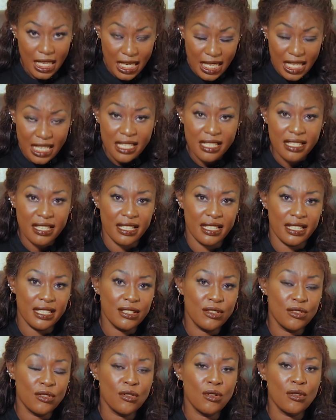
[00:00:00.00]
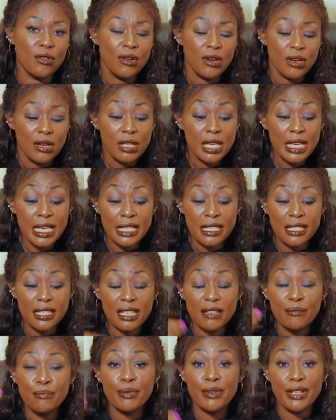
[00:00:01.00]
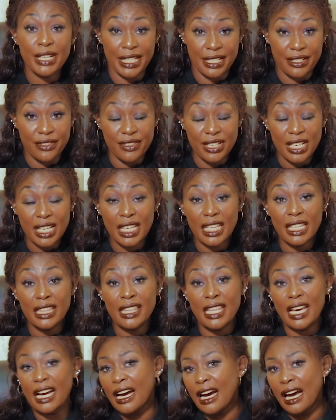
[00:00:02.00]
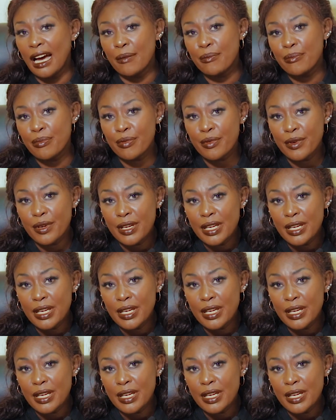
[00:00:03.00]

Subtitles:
Eating, you know, eating bread, drinking the cup.